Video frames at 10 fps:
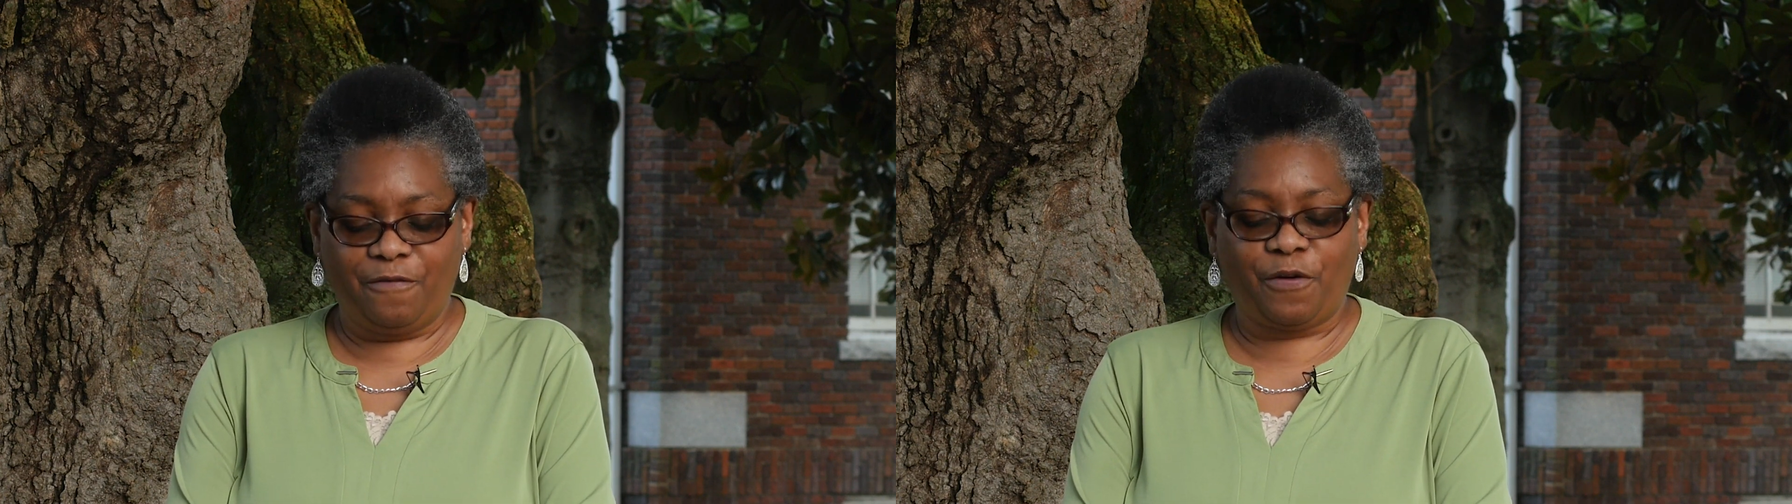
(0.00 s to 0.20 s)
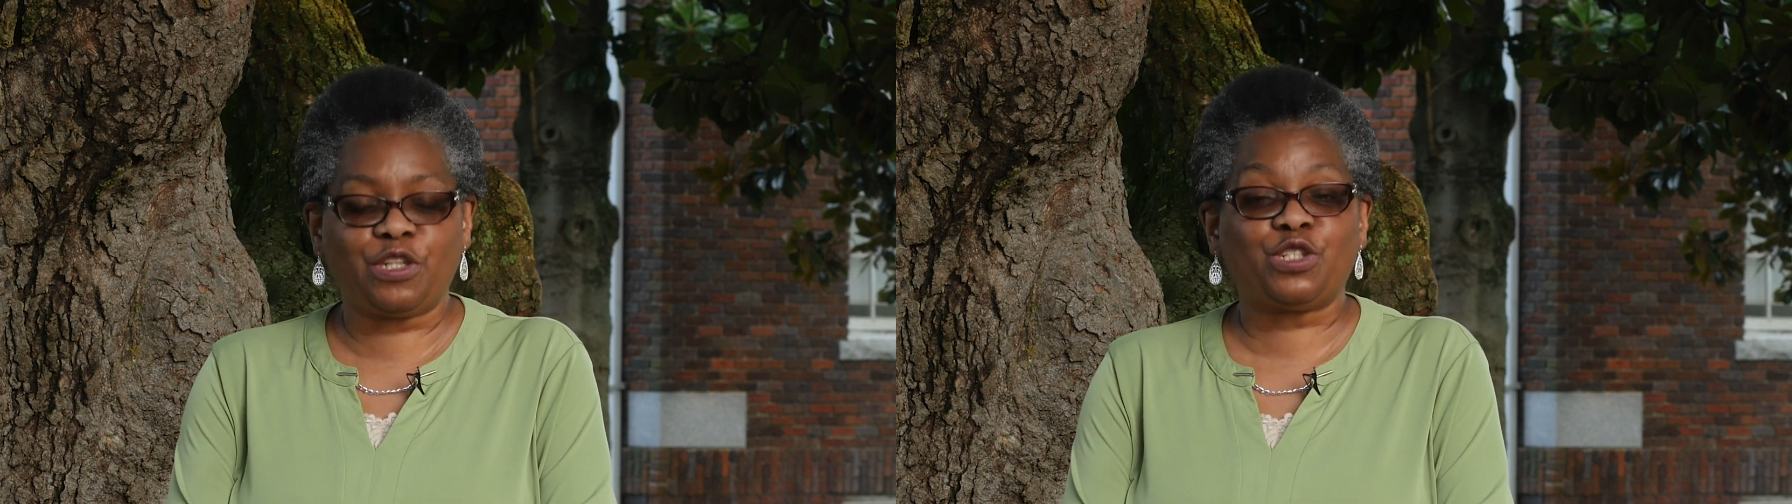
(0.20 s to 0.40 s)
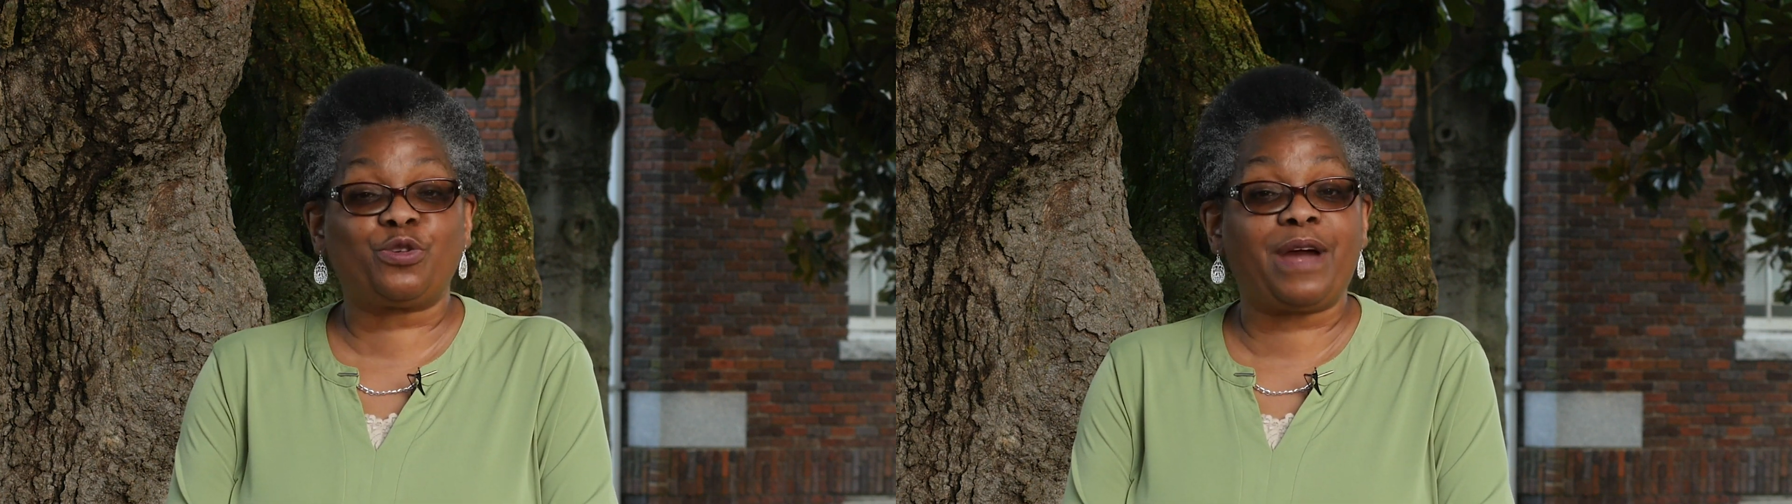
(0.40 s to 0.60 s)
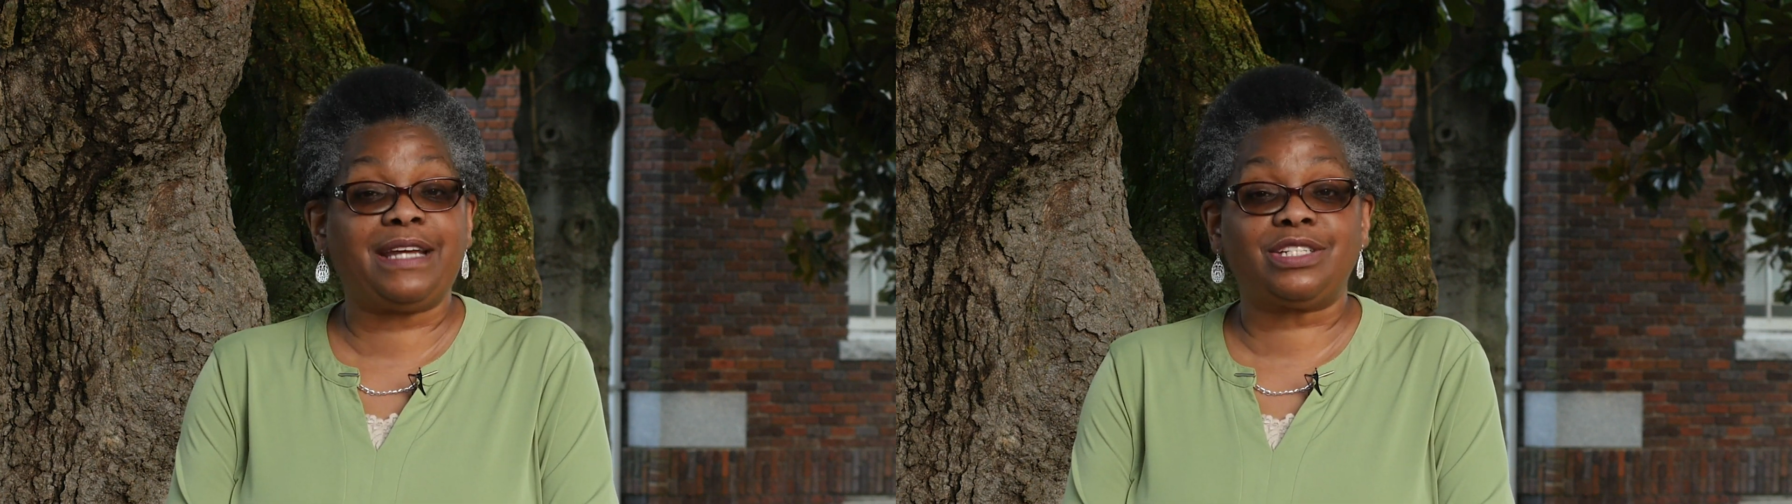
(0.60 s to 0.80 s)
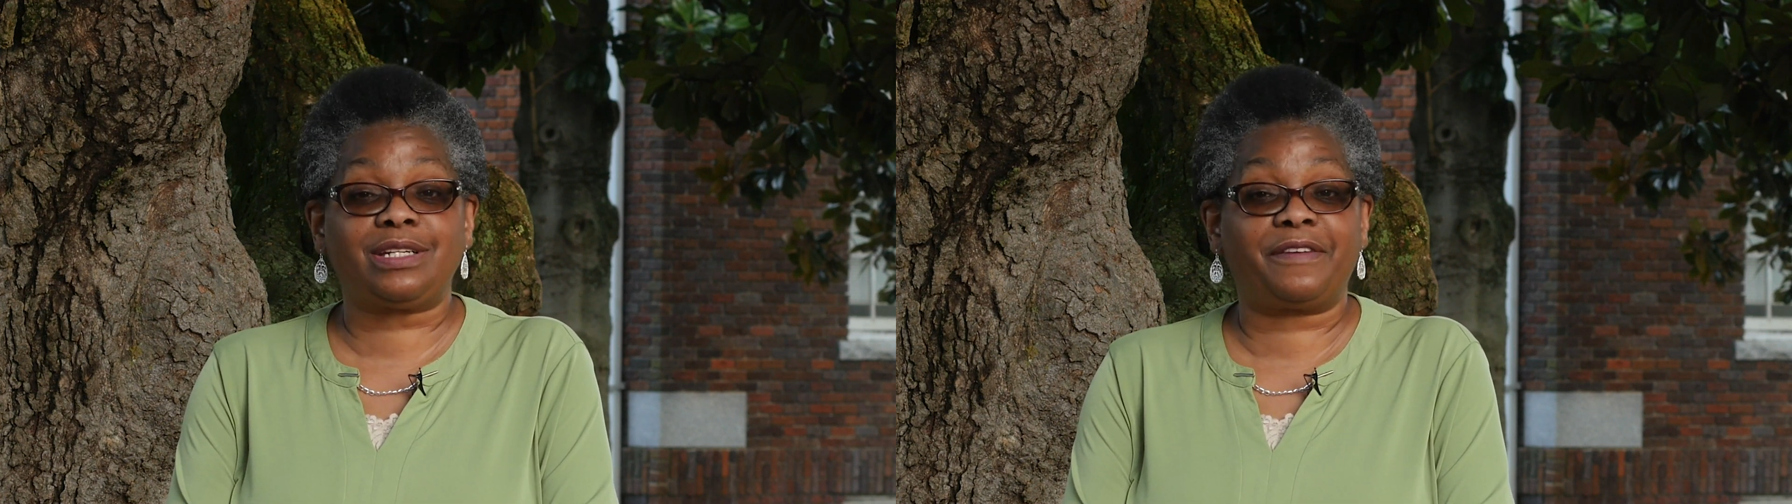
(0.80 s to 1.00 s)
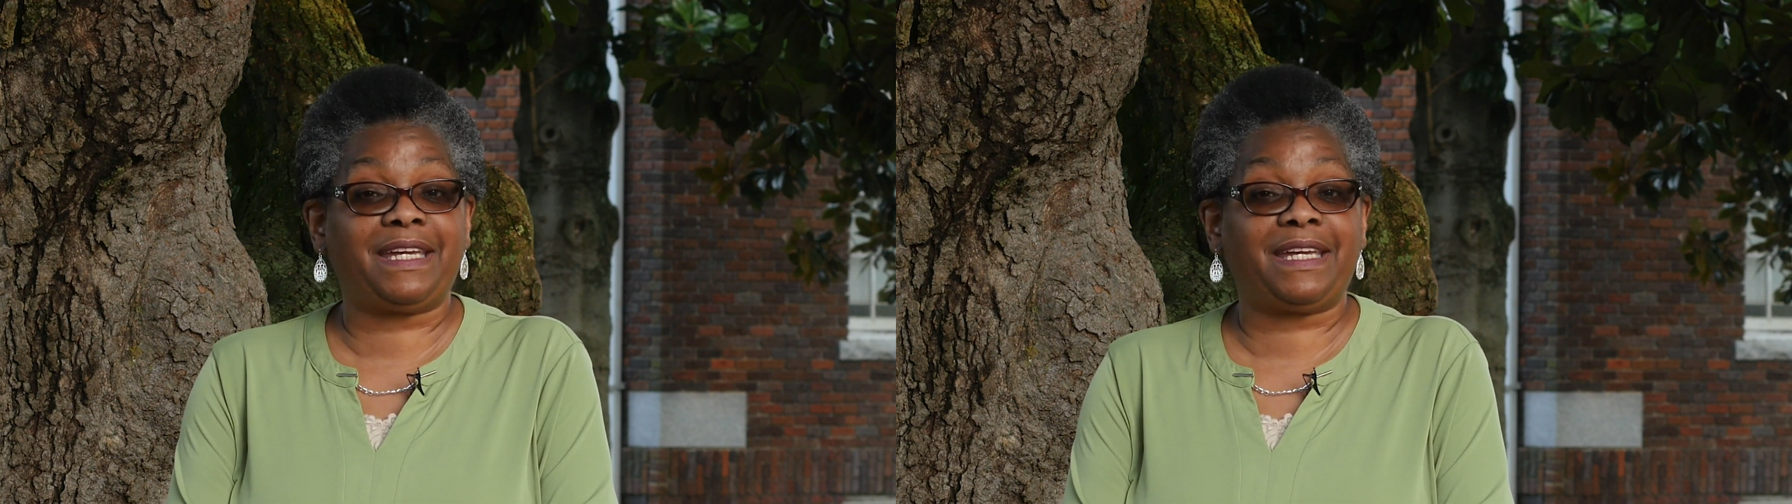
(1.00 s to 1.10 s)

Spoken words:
for the duration of